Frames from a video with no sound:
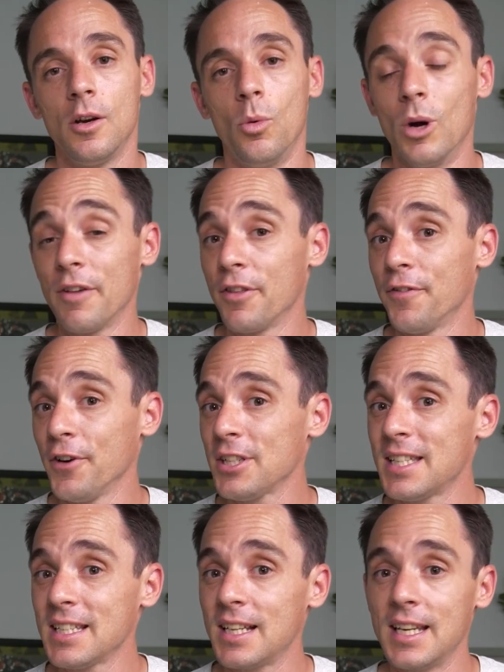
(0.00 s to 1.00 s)
One of the first
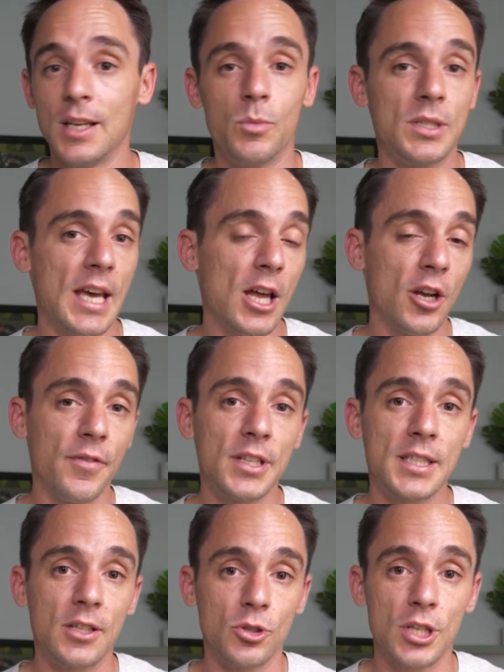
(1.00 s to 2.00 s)
things I did was head over to
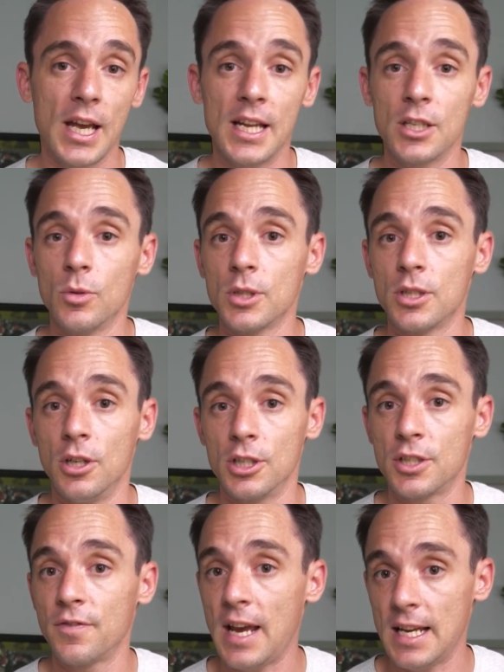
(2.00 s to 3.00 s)
Skillshare and do a
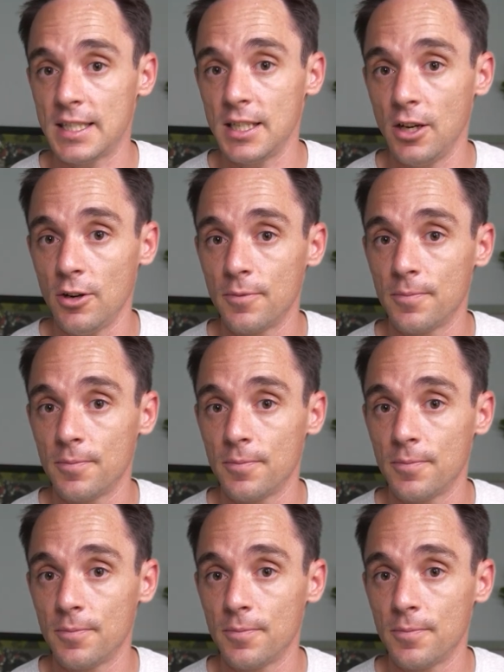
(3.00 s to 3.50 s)
search for SEO. I